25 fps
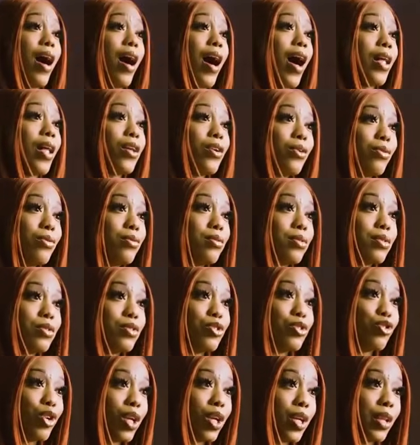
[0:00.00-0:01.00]
I don't
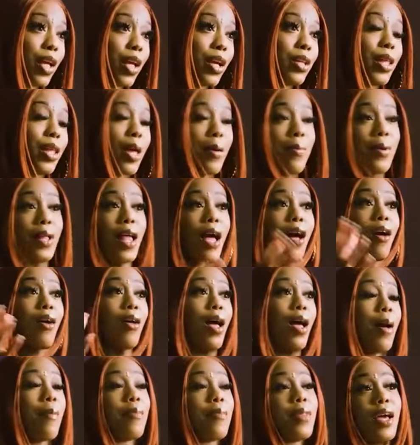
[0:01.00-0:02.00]
drink like that, but
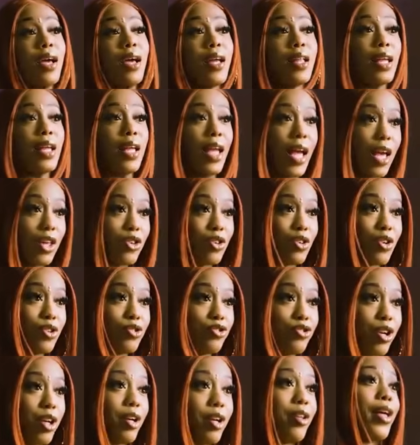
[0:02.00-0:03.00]
I'm like an occasional
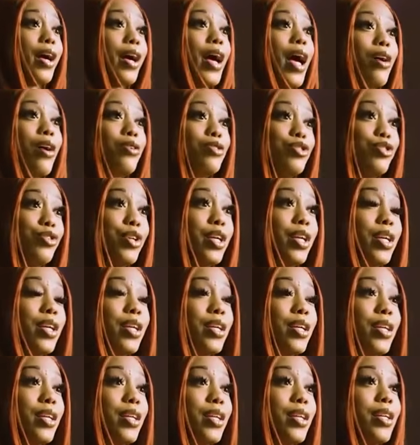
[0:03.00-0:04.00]
drinker. Like, I'll
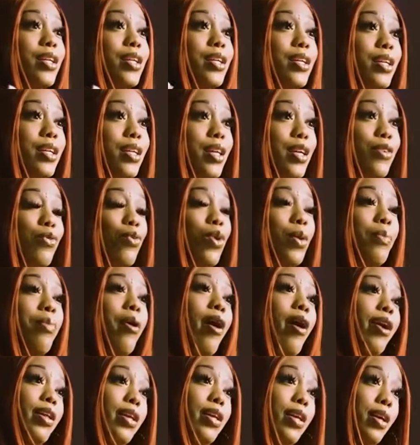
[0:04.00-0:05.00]
drink if we're
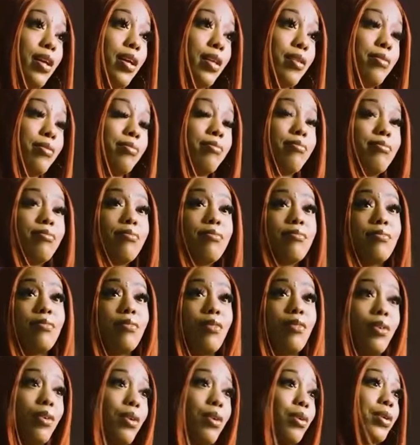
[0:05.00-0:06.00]
partying
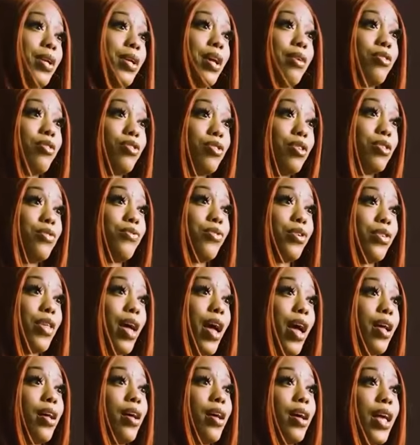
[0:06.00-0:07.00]
or whatever, just for
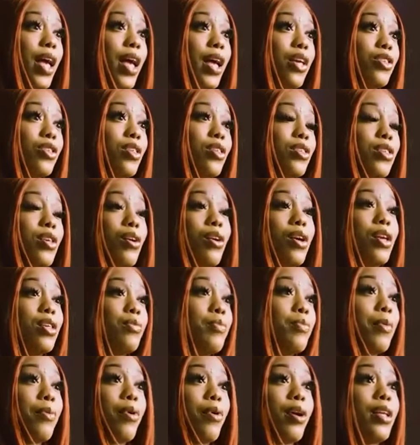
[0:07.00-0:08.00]
that occasion. So,
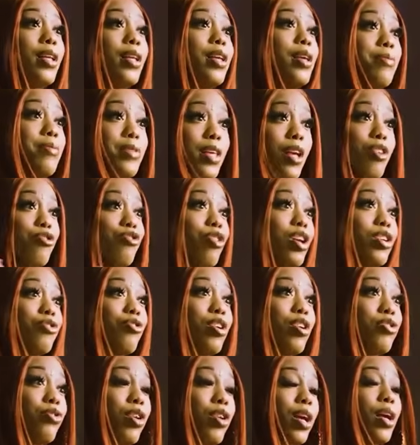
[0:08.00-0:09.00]
because people are going to keep saying, drink,
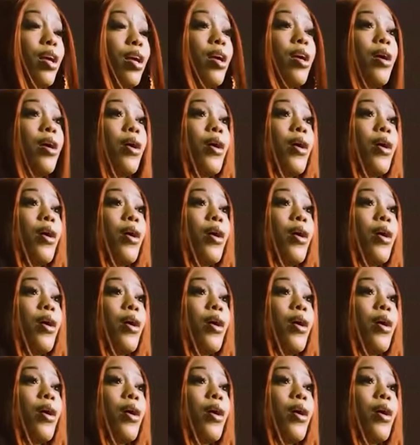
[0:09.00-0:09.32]
drink, drink.